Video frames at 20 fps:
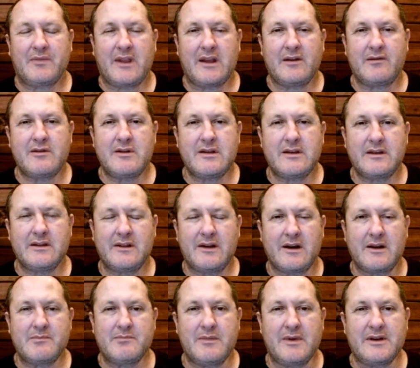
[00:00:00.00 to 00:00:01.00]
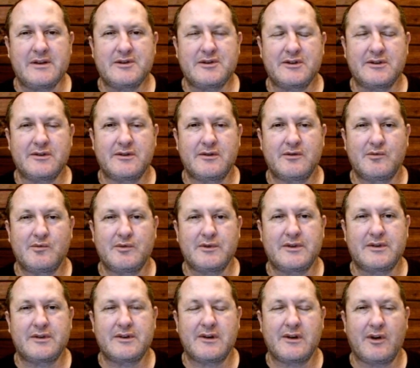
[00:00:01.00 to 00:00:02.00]
everything that I mentioned
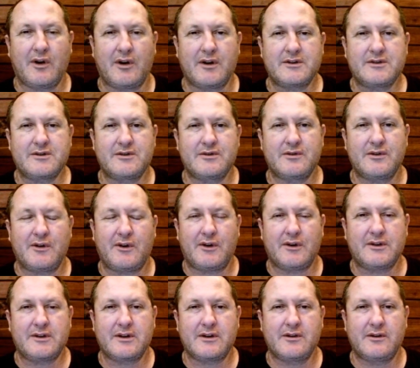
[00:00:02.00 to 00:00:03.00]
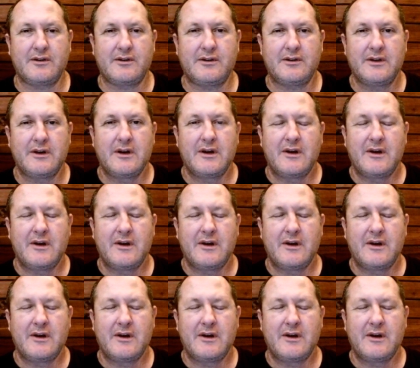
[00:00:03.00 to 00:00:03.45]
with regards to the article